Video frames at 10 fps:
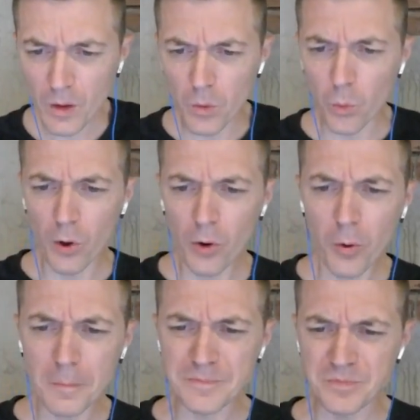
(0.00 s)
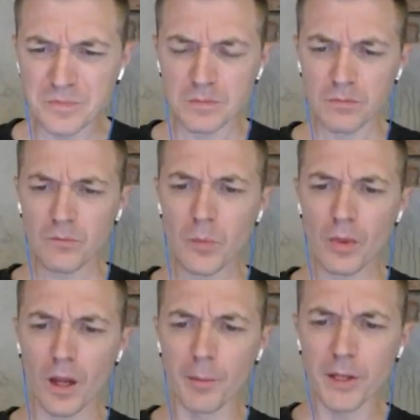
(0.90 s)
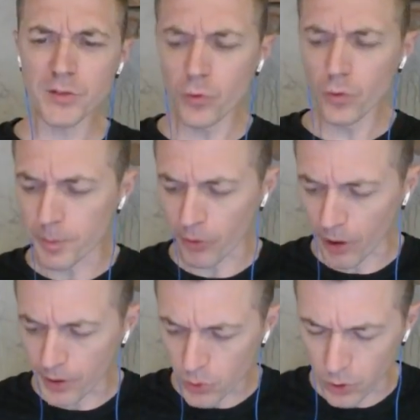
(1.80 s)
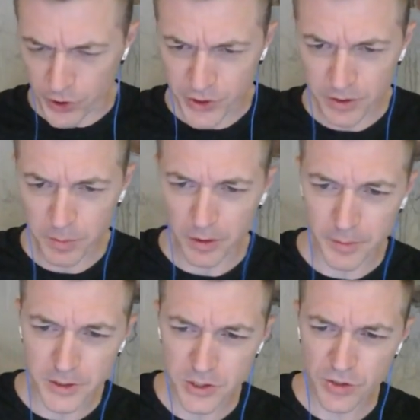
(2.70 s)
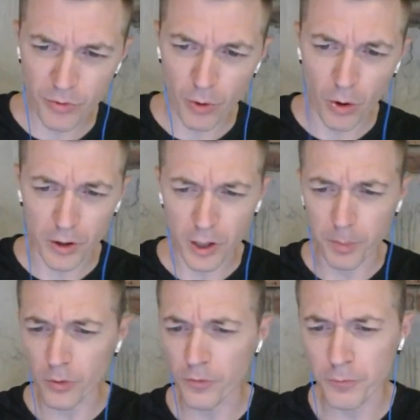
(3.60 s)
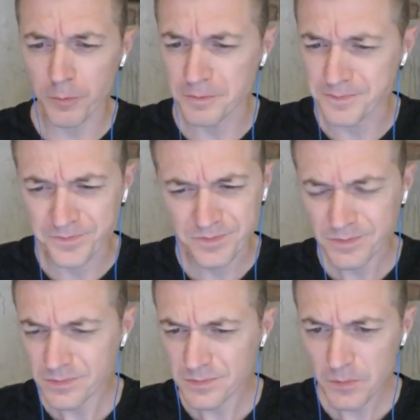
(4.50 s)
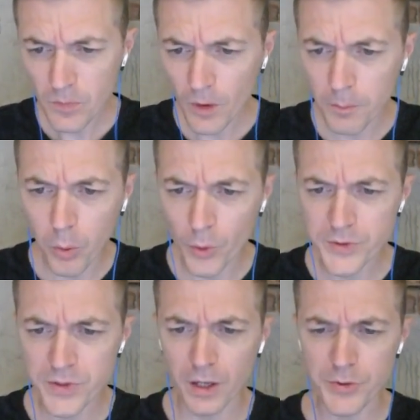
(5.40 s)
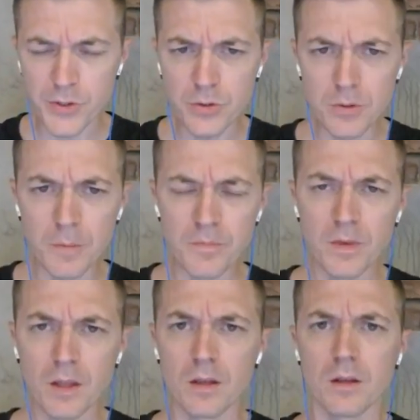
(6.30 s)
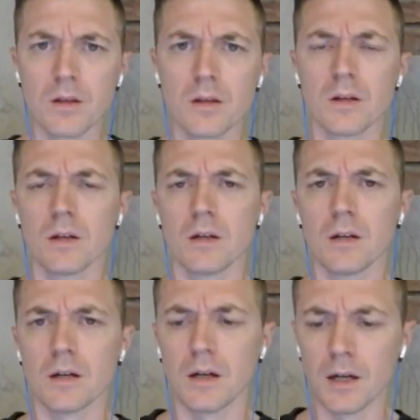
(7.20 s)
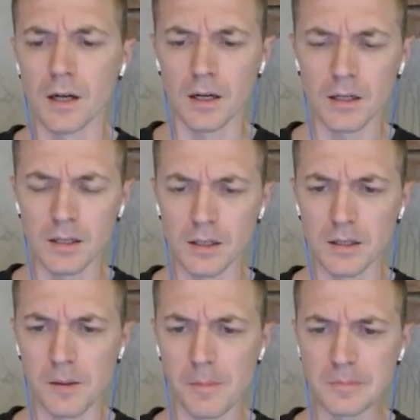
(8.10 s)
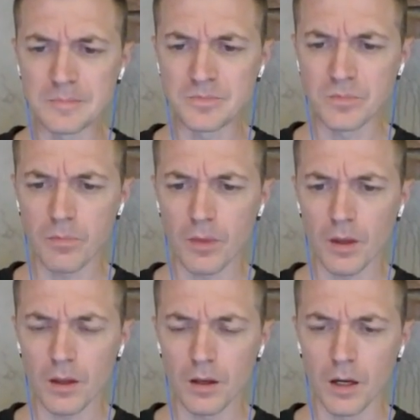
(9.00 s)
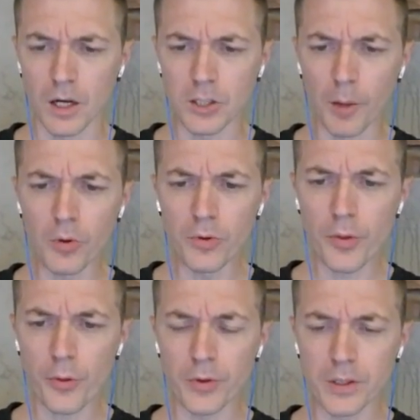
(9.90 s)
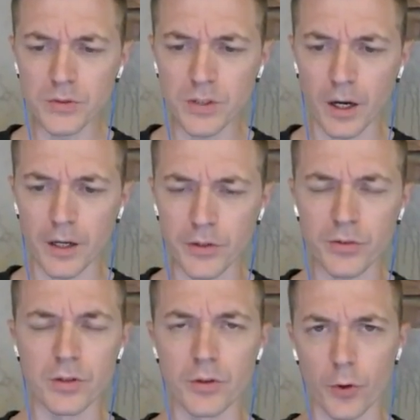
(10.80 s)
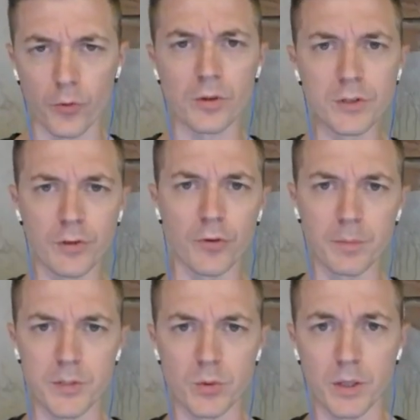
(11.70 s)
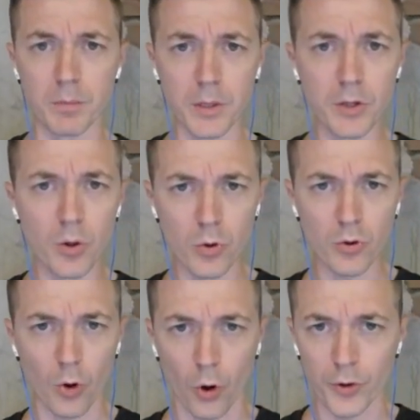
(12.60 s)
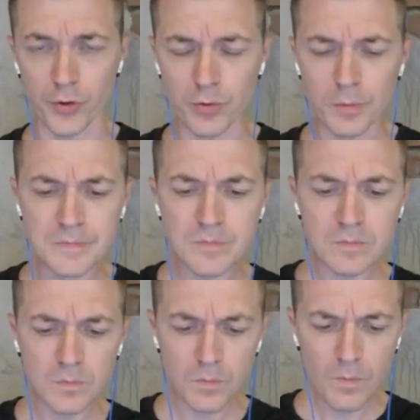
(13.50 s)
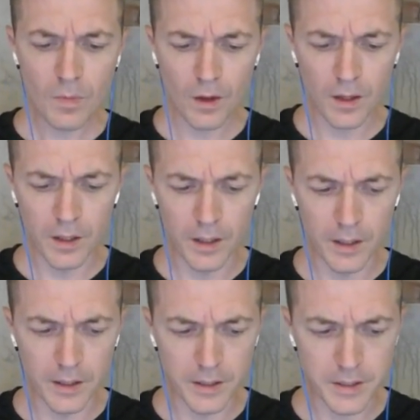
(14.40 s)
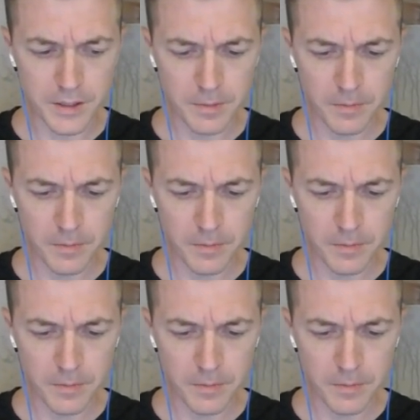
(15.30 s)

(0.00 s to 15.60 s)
Well, I mean, that's a really broad question, but let me just throw a couple of points out to you. A couple of the things that I see that are really different between mediocre artists and